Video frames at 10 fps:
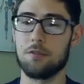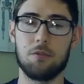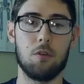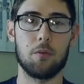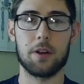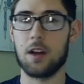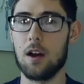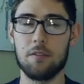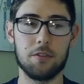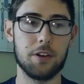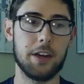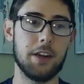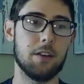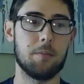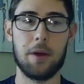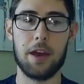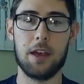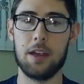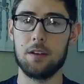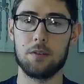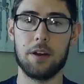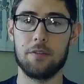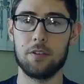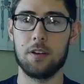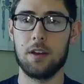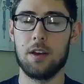for recovery or pain or whatever,